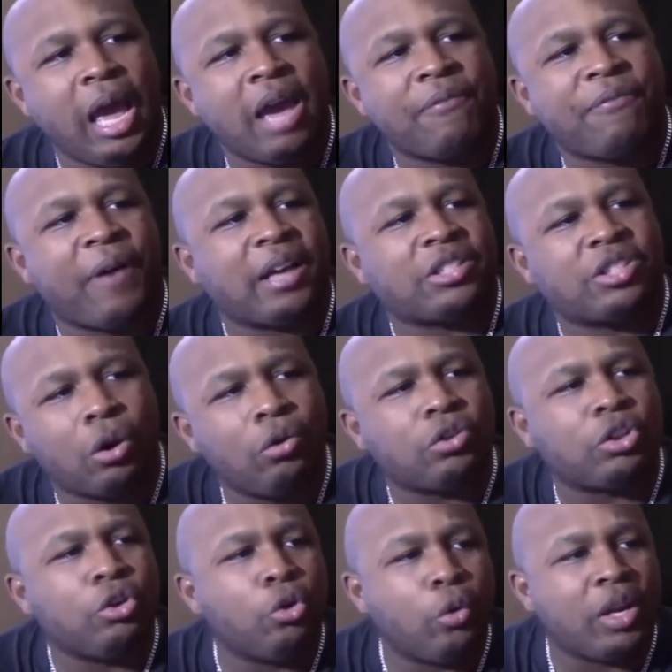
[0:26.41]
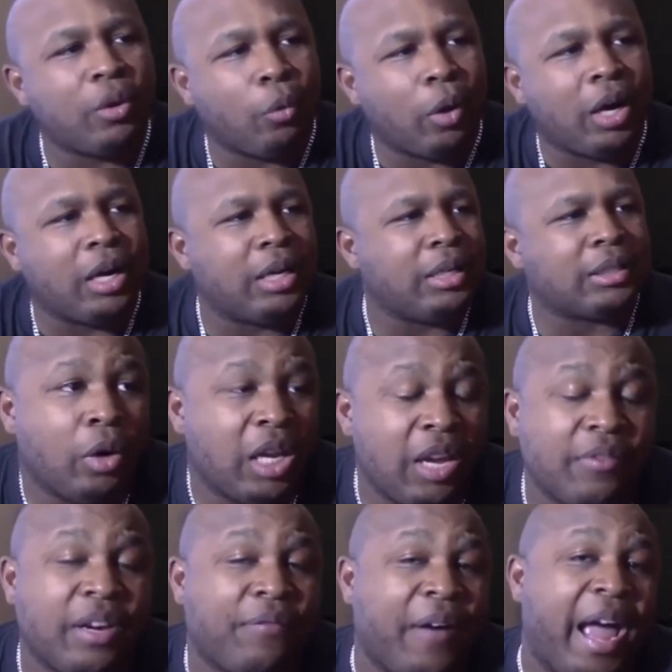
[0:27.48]
if I showed you who he was,
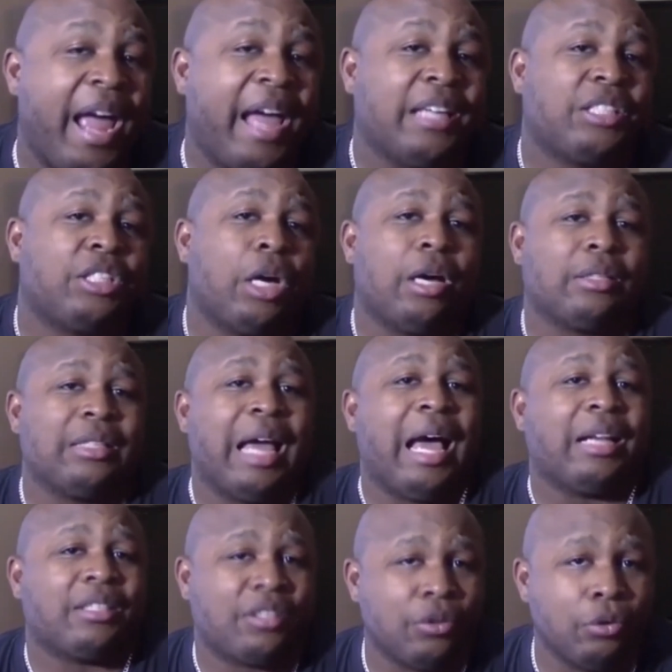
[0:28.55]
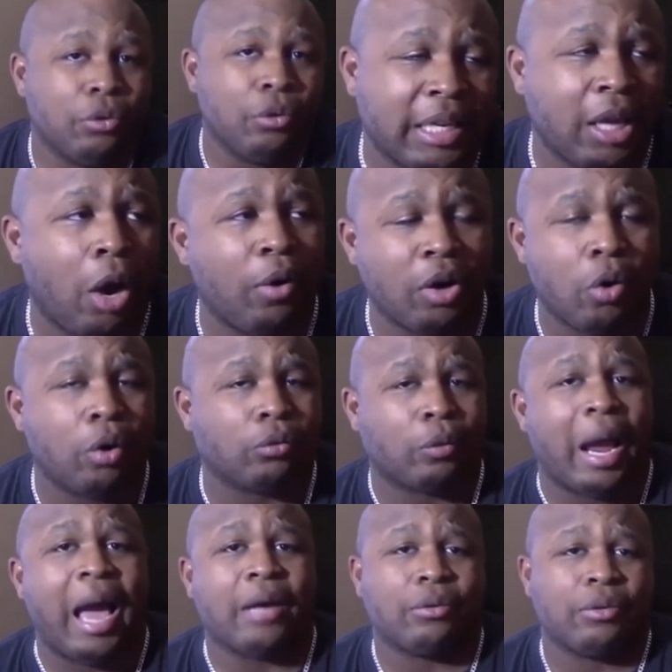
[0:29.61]
even if I asked y'all not to, y'all were going
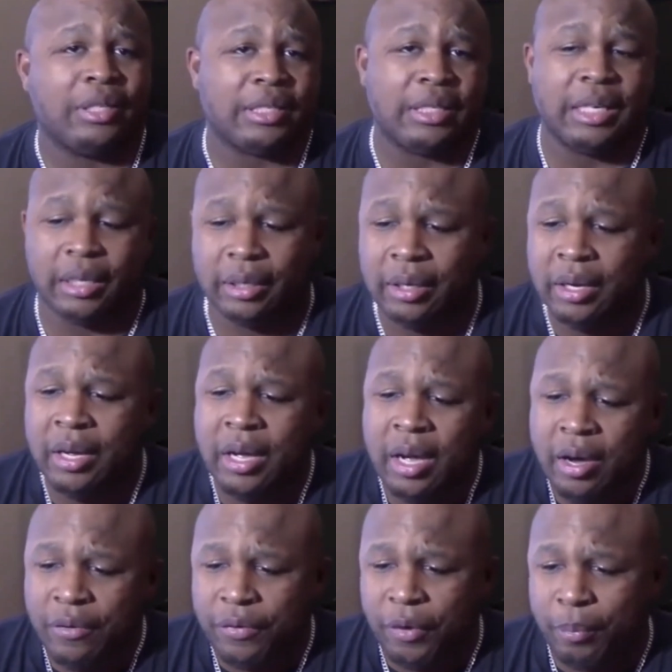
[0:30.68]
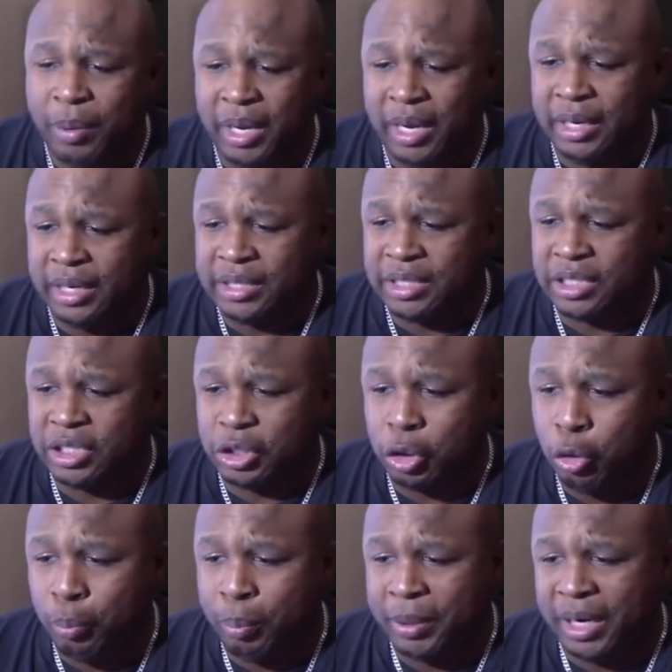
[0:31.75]
ride on this nigga for being as
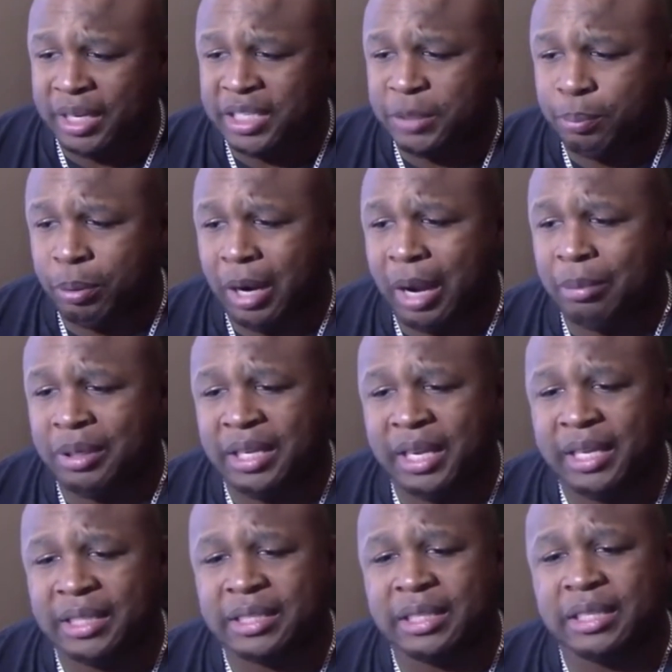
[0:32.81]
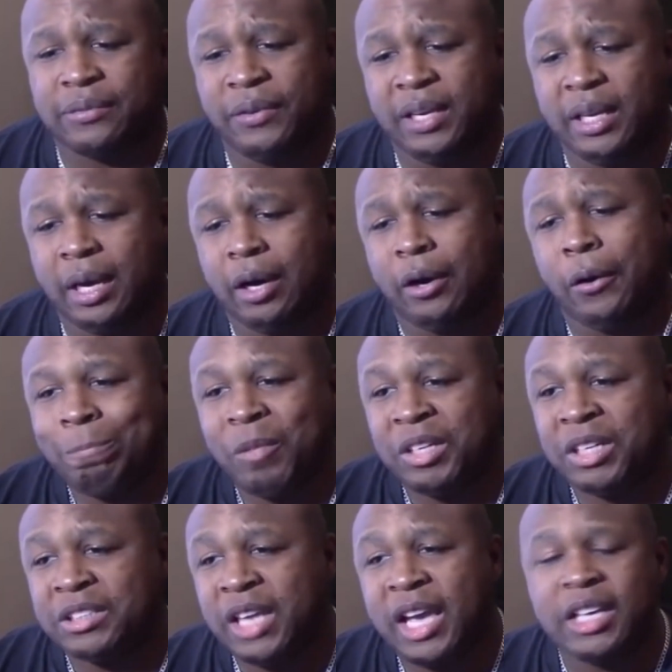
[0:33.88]
stupid as he probably is in this video.
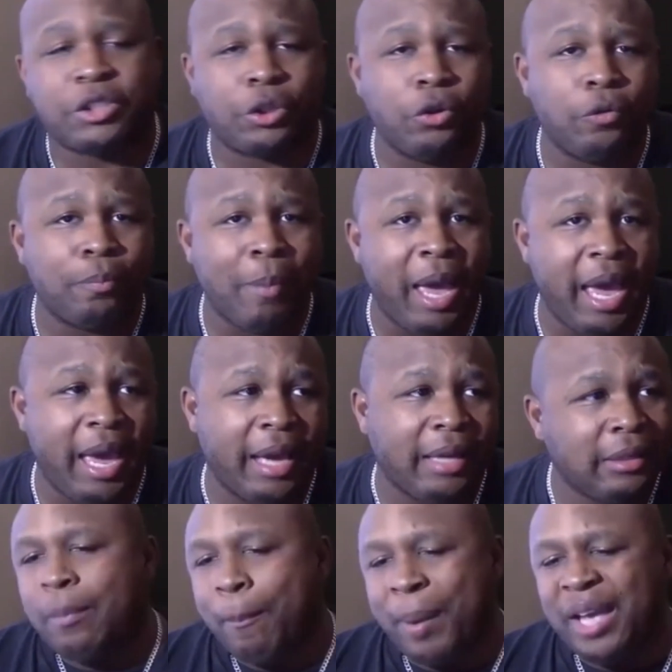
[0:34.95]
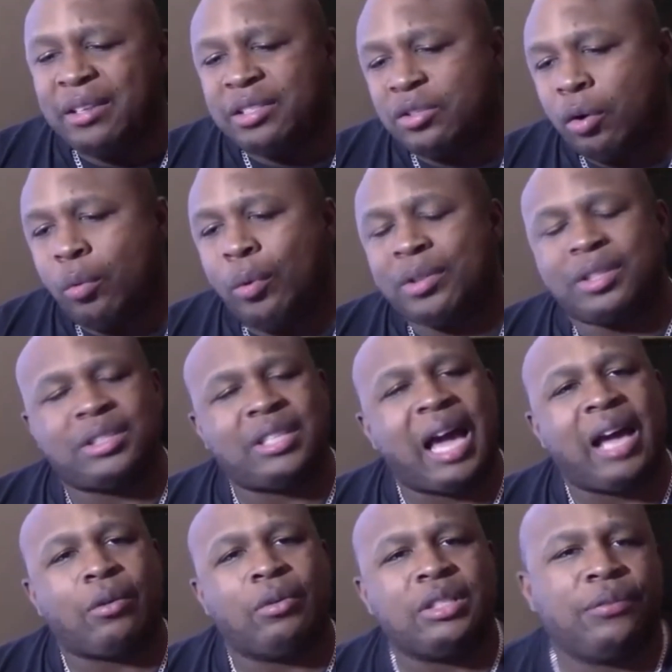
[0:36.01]
And to tell you the truth, man, based on what the
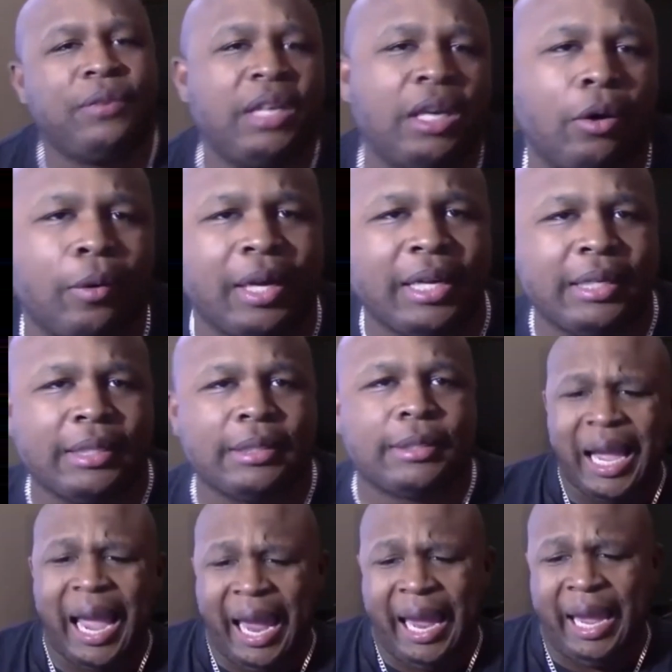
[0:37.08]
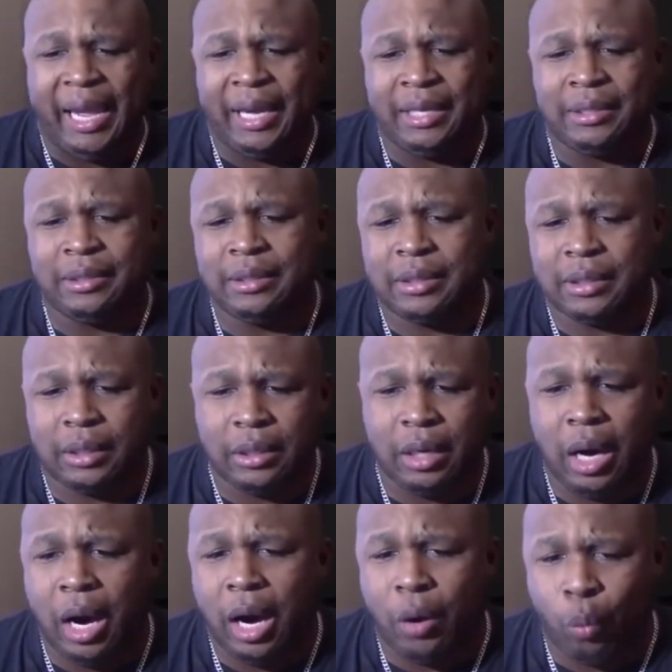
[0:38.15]
title of this video is and
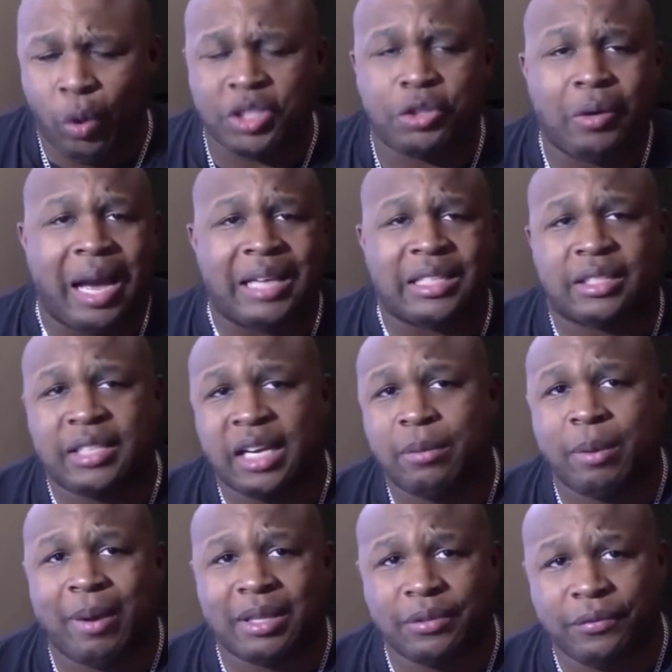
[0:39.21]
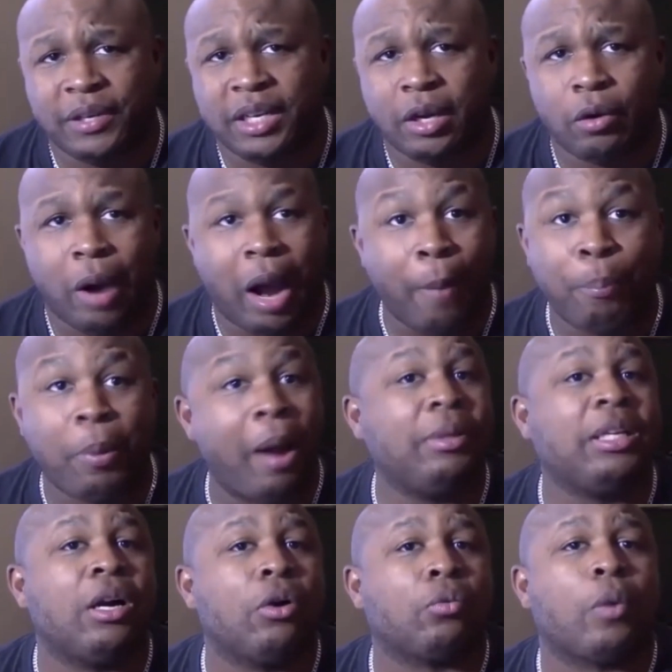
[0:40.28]
what you guys are telling me about this video, I'm
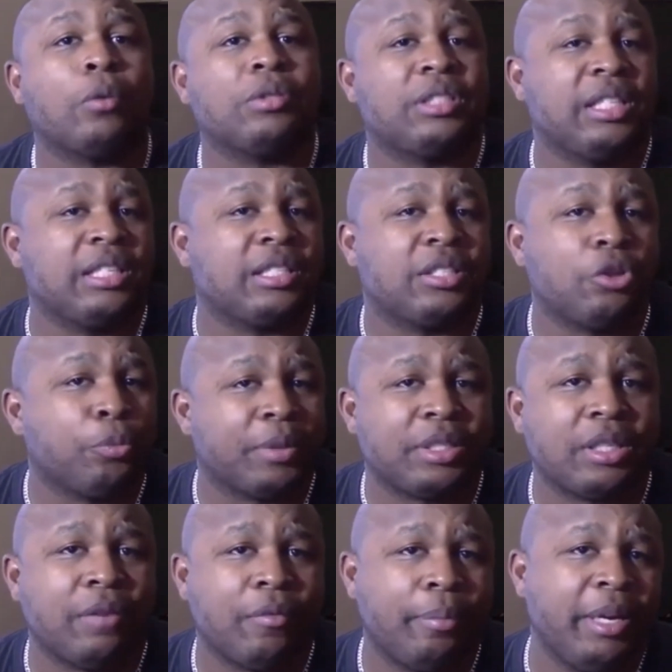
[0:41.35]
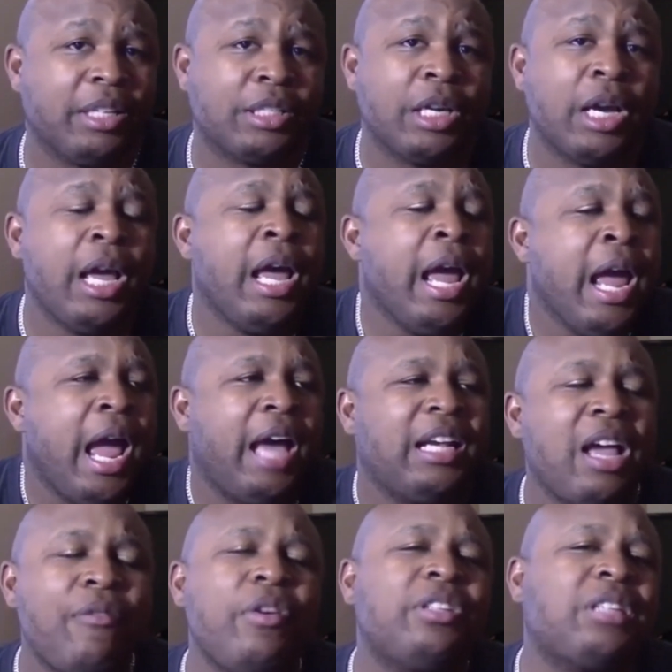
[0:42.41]
probably going to roast this stupid son of a bitch. And
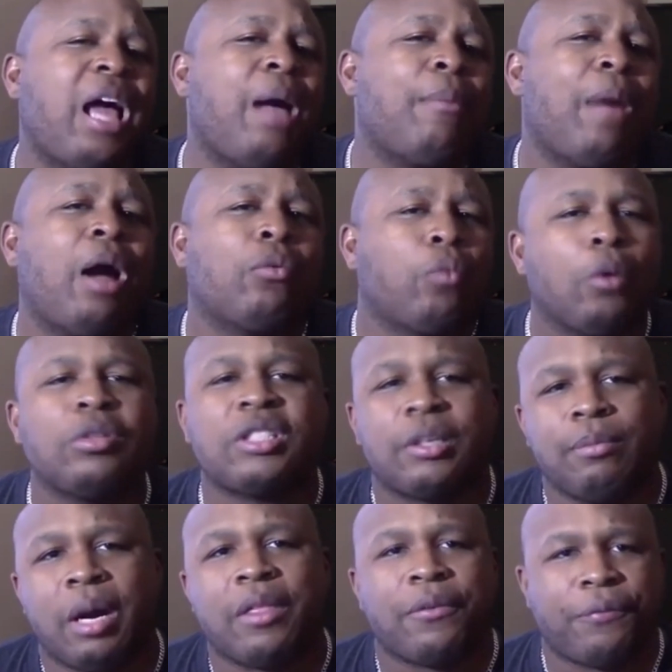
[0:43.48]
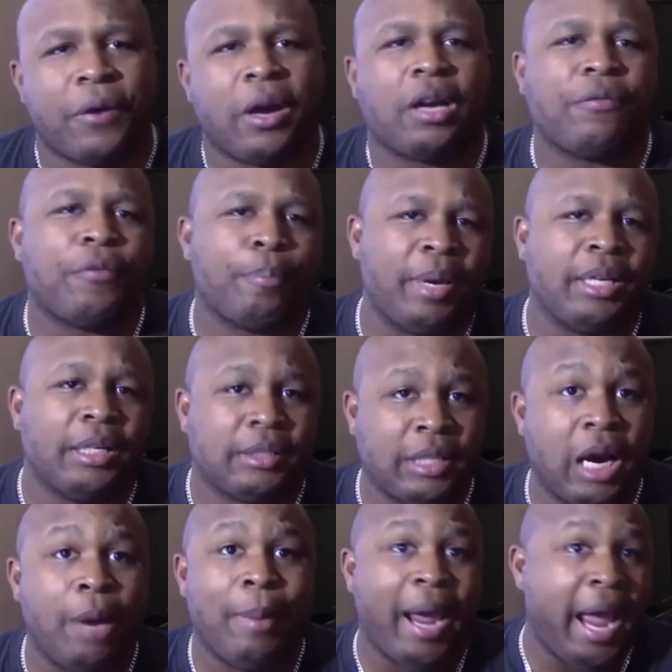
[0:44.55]
every time I roast a motherfucker for being a
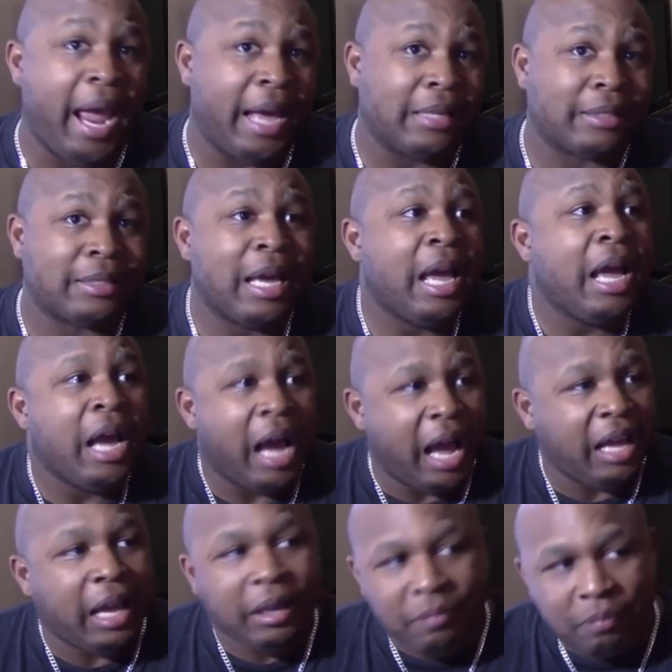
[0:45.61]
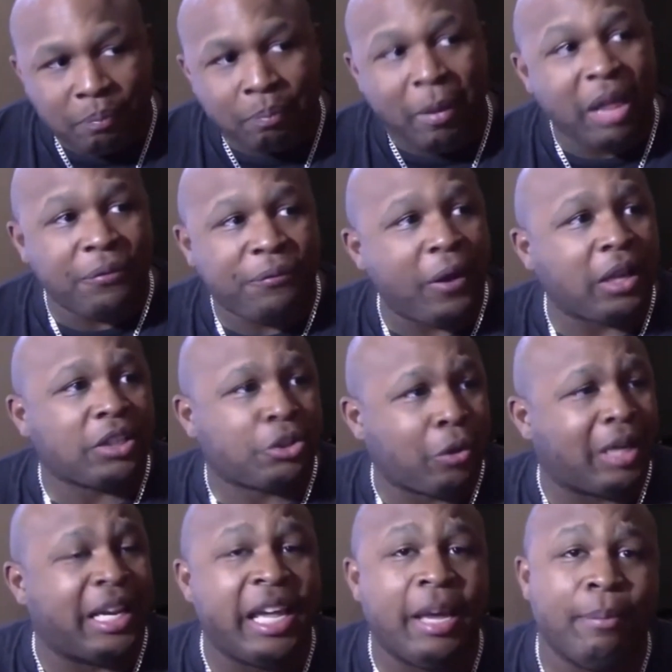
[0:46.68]
dumbass, motherfuckers
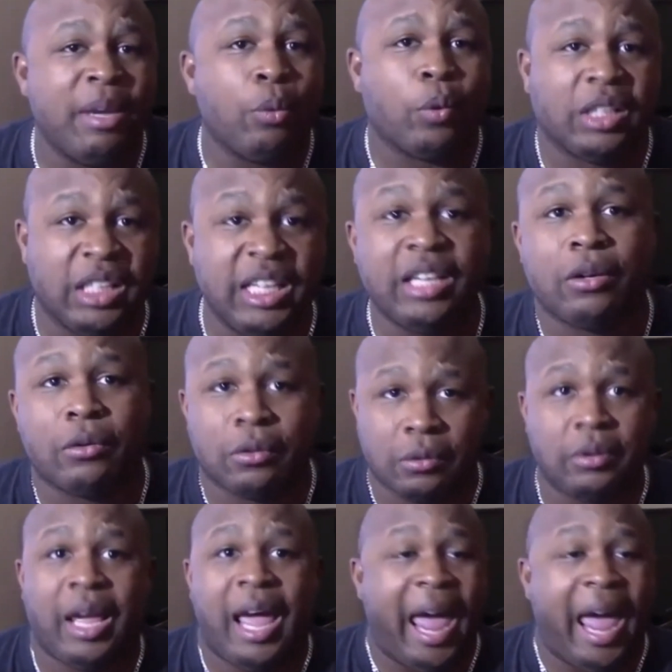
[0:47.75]
try to hit me with legal